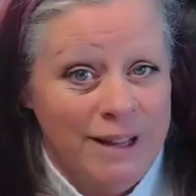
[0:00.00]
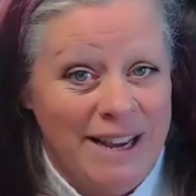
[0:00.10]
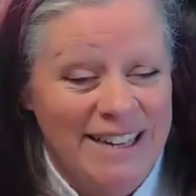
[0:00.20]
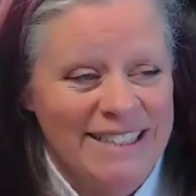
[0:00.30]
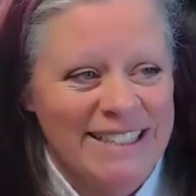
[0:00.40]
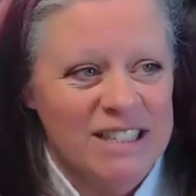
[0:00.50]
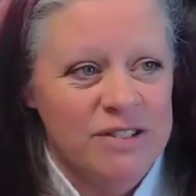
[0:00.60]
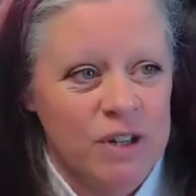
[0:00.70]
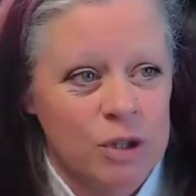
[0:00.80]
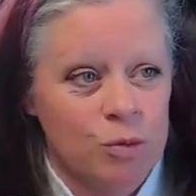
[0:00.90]
okay?
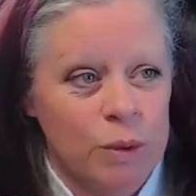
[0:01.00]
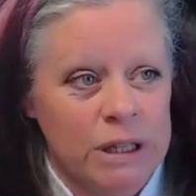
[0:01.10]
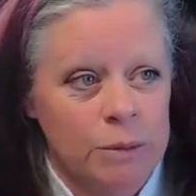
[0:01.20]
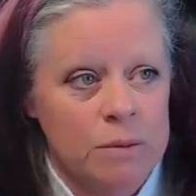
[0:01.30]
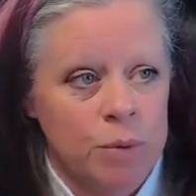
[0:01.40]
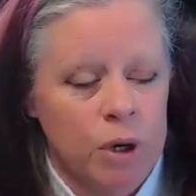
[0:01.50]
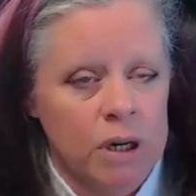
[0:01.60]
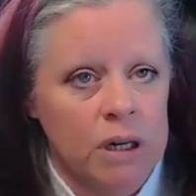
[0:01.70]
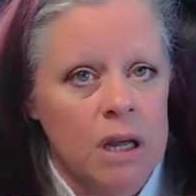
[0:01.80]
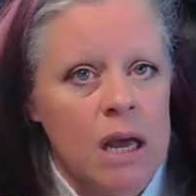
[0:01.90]
Because fear is really, really
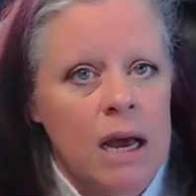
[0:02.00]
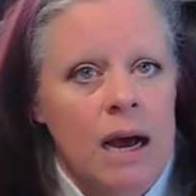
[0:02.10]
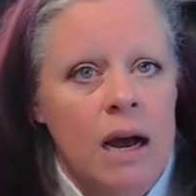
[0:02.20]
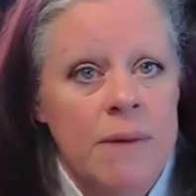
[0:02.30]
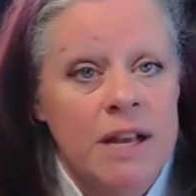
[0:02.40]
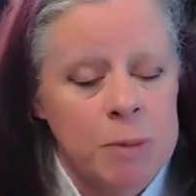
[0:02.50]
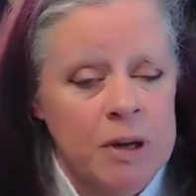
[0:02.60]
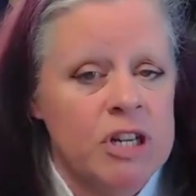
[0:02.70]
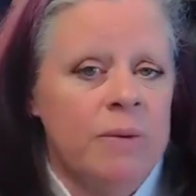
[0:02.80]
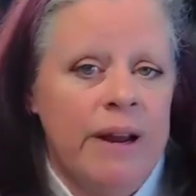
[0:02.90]
important,
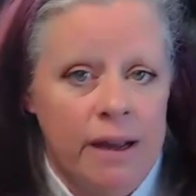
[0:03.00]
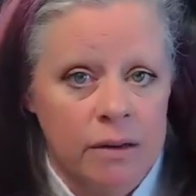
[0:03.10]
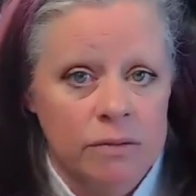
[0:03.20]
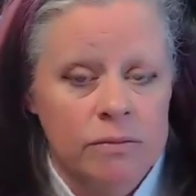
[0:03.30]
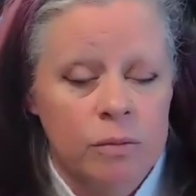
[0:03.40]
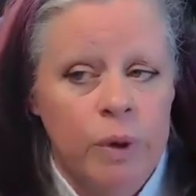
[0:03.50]
especially right now.